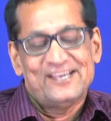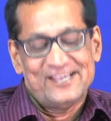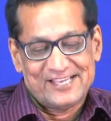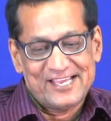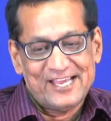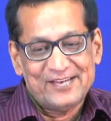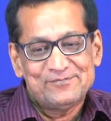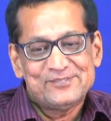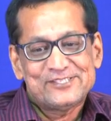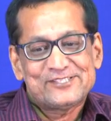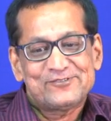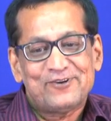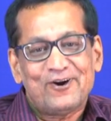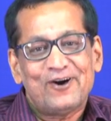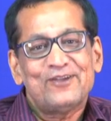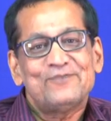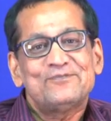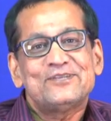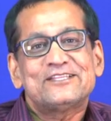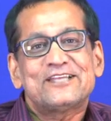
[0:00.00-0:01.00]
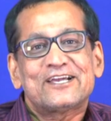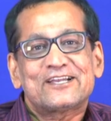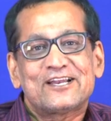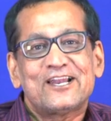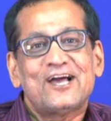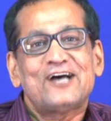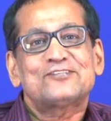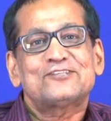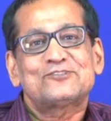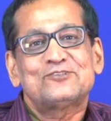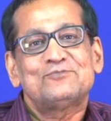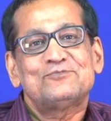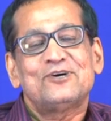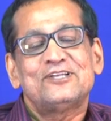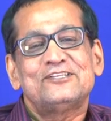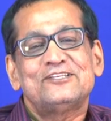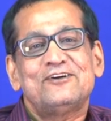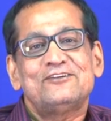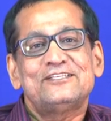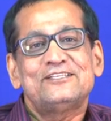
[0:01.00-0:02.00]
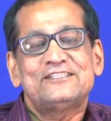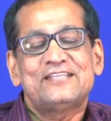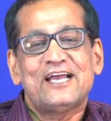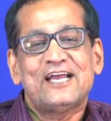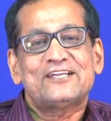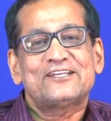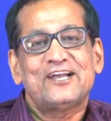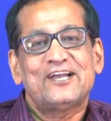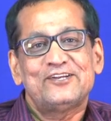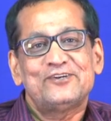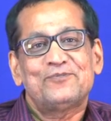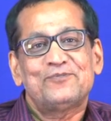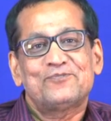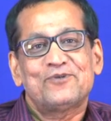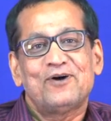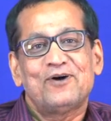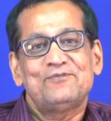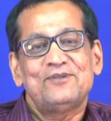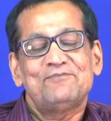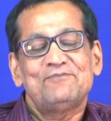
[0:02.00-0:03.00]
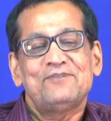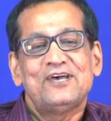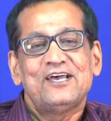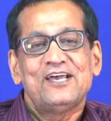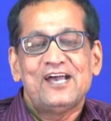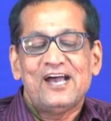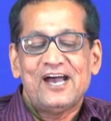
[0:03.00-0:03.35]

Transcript: can be solved in the classroom only that kind of problem,